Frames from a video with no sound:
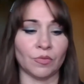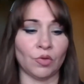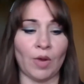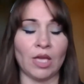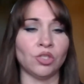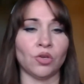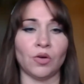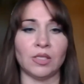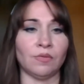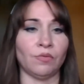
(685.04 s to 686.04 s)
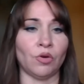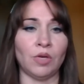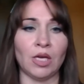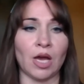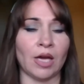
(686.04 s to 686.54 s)
ranked choice
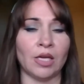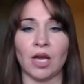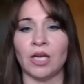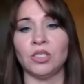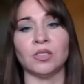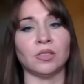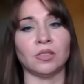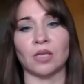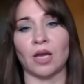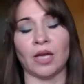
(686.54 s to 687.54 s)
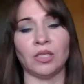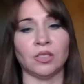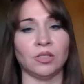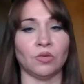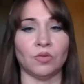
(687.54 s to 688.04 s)
voting, I just
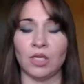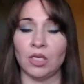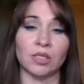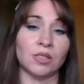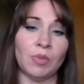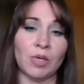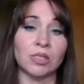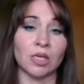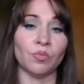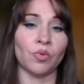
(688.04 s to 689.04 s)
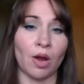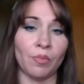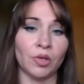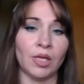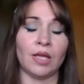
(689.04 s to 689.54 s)
don't think it's being done
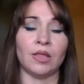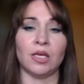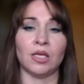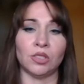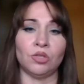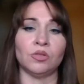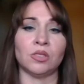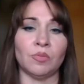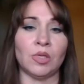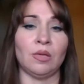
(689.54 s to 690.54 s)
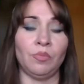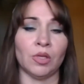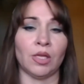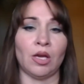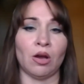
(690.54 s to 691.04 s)
properly. I think it's used to
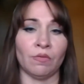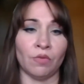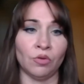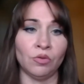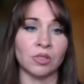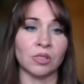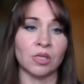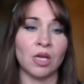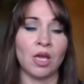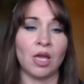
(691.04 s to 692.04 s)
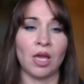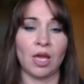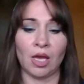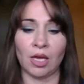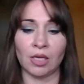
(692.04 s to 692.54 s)
manipulate our votes.
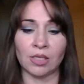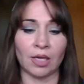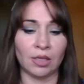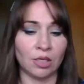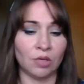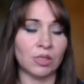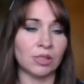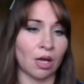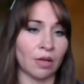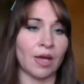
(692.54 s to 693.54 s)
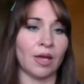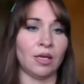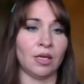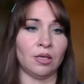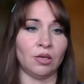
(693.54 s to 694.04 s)
And I think we saw
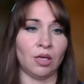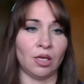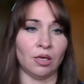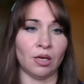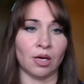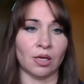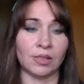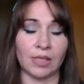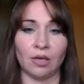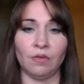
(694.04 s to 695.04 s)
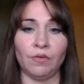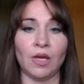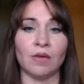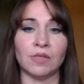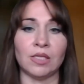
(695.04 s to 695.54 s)
that in Santa
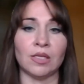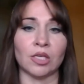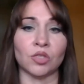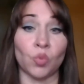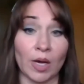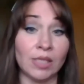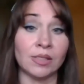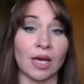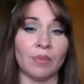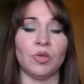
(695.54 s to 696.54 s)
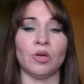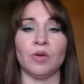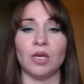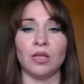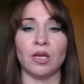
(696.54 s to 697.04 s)
Fe. I've seen that twice happen
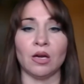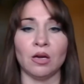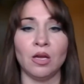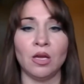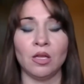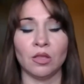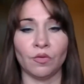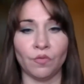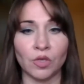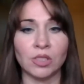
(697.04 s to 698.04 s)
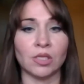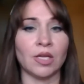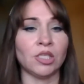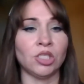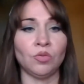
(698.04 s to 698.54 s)
already there. The first
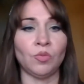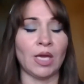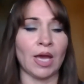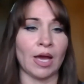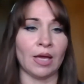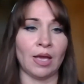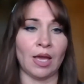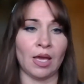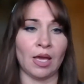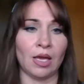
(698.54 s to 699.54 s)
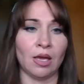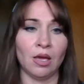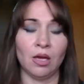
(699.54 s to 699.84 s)
election, we had it